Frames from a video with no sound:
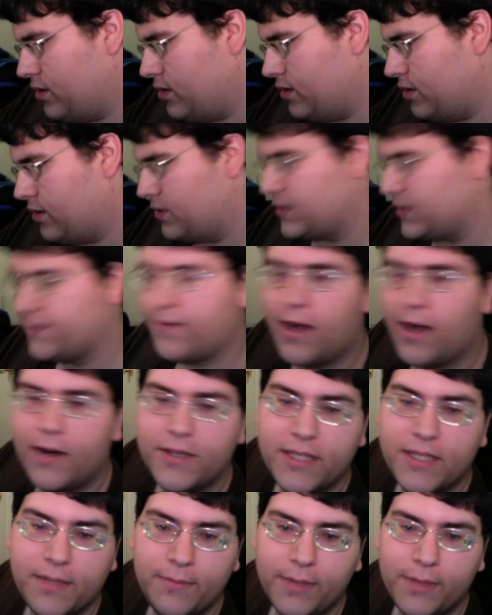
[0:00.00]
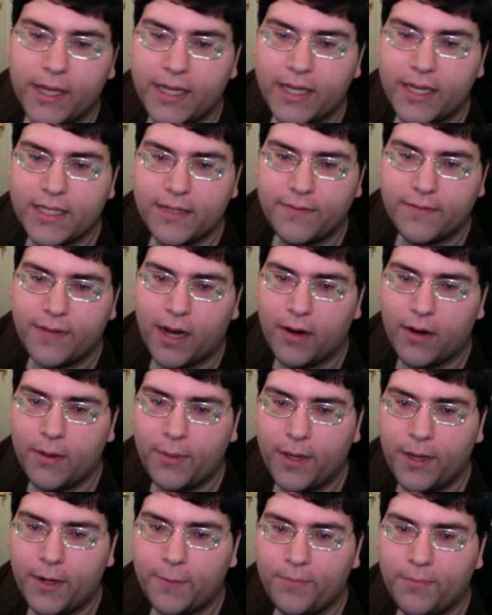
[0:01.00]
There's a Fire Simplex and a Fire
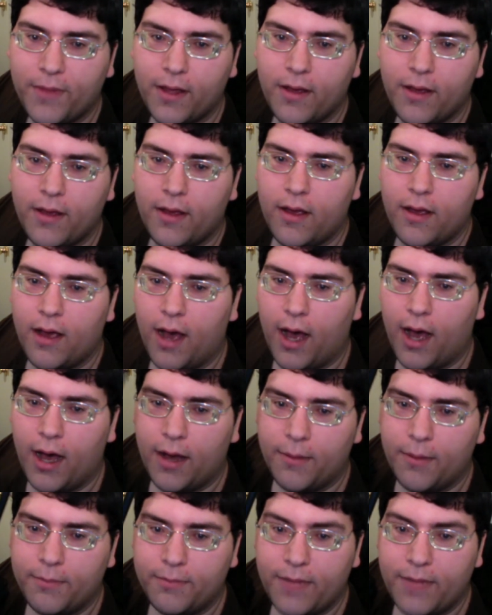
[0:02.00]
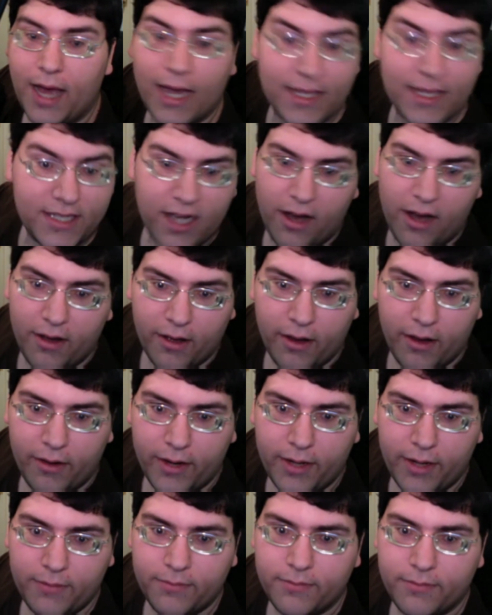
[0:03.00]
repeater. Um, I can talk on
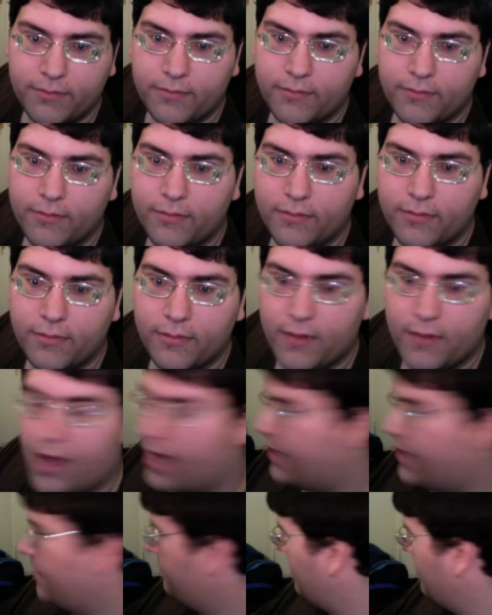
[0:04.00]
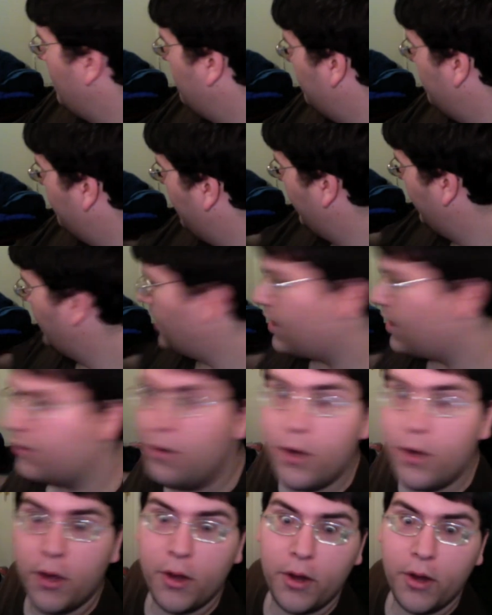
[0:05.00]
it. I could probably make it go.
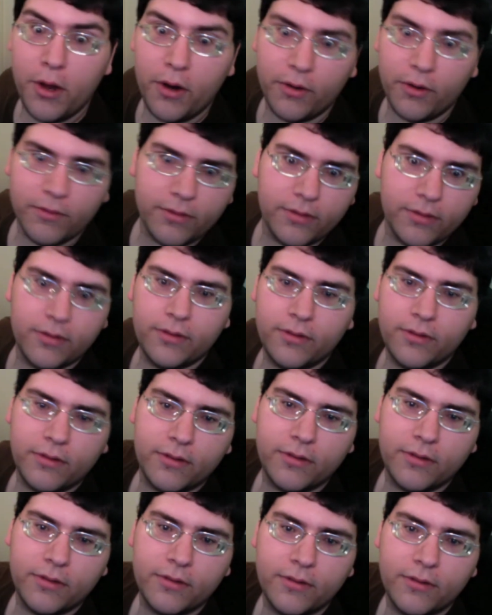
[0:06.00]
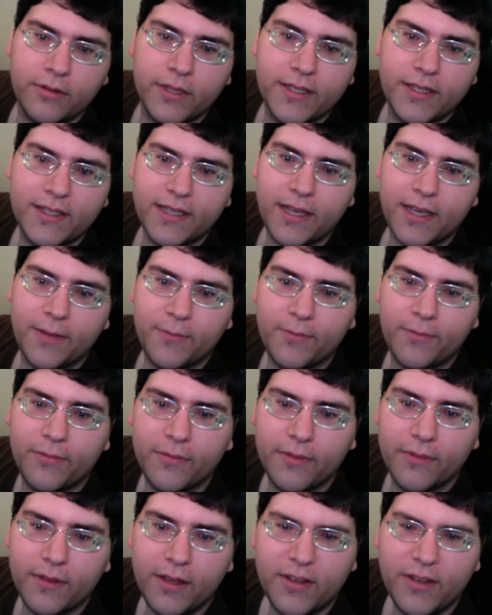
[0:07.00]
Woo! Let's see.
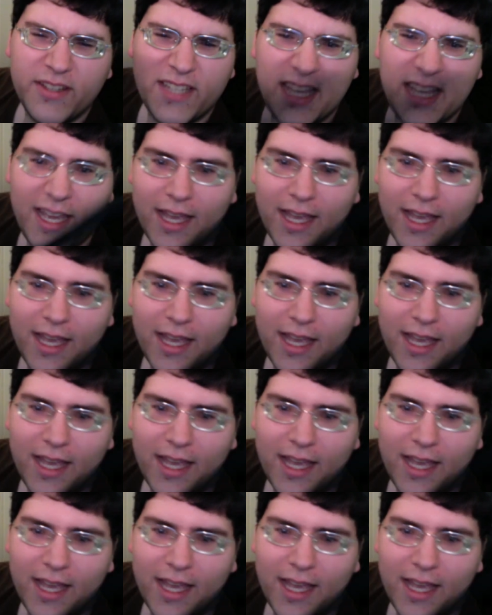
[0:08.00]
see.